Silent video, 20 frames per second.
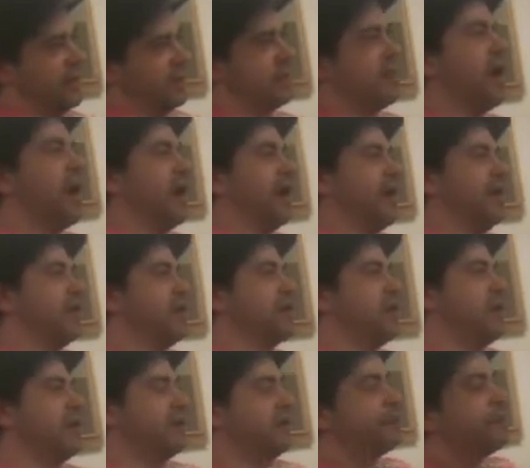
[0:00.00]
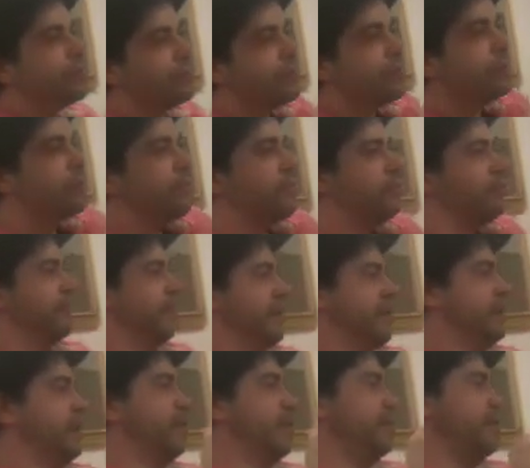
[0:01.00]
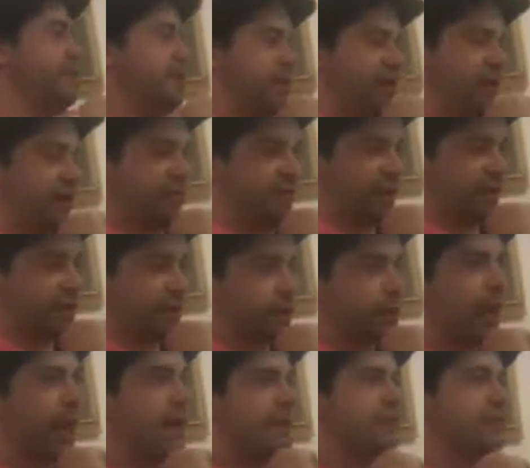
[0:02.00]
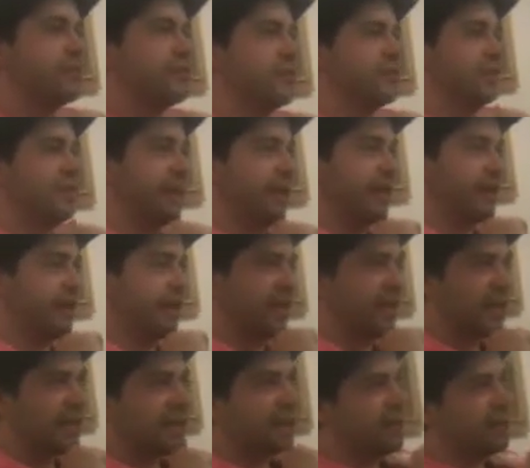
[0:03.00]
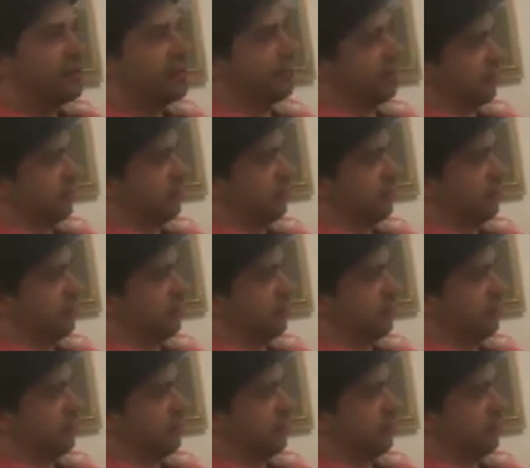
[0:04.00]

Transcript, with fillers: it's not it's not too huge of a stretch to say that this